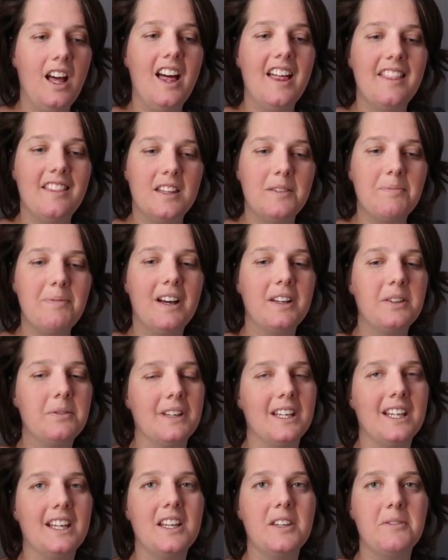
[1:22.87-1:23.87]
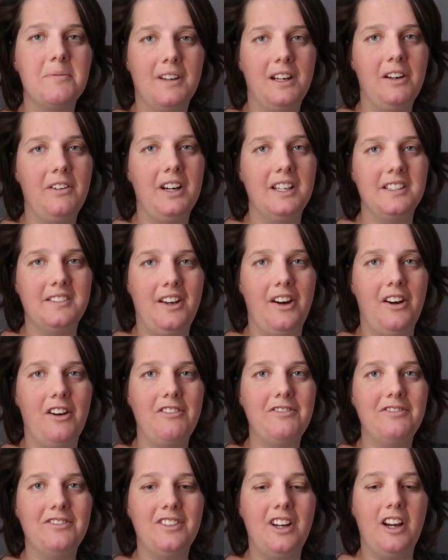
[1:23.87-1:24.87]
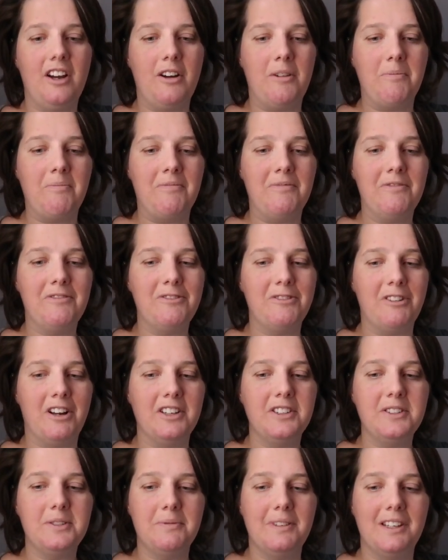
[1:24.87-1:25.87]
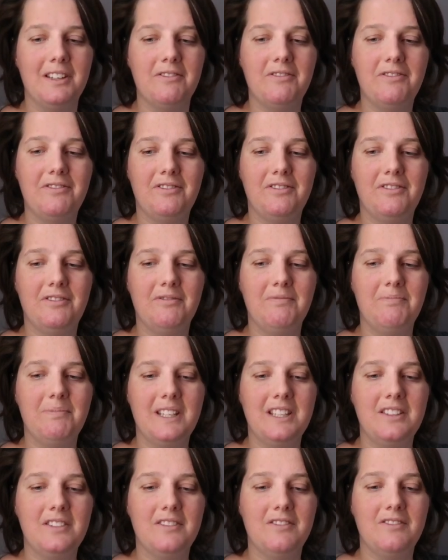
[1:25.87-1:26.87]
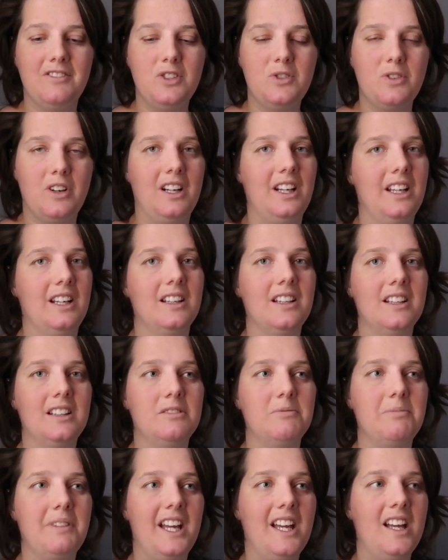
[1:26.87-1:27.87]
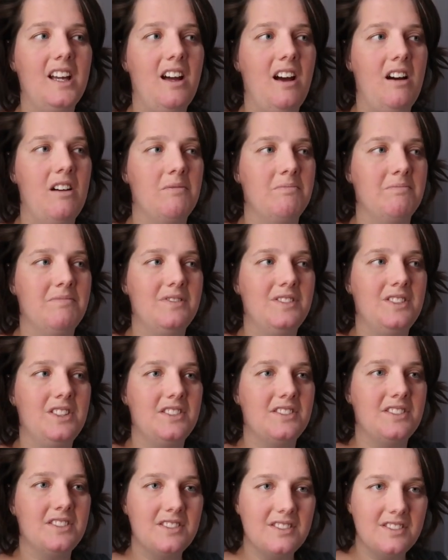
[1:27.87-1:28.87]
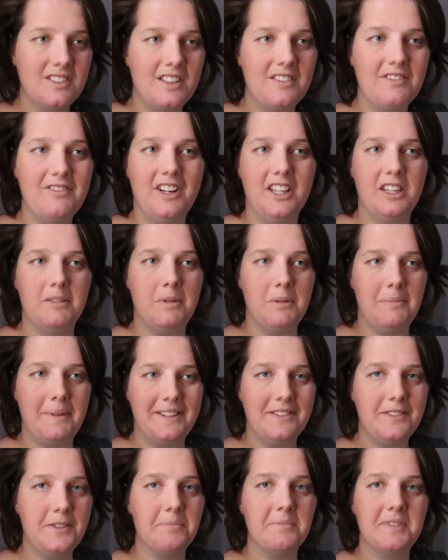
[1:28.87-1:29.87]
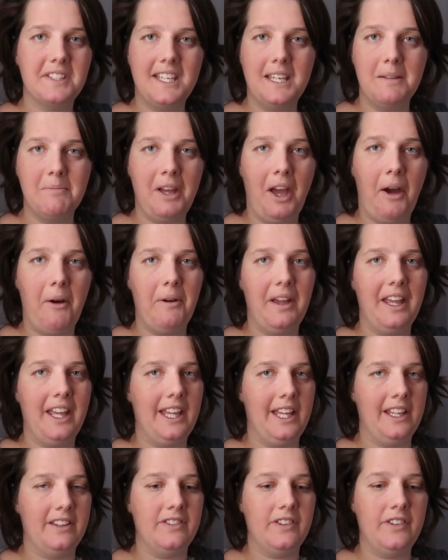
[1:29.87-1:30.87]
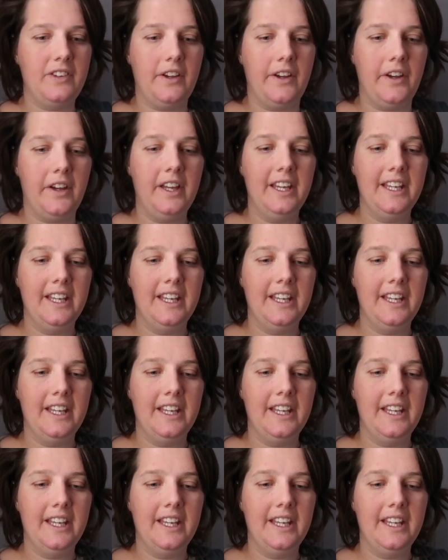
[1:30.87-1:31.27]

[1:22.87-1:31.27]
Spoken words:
this past week has been quite tough for us. We've been struggling a little bit just to find the momentum to keep going and to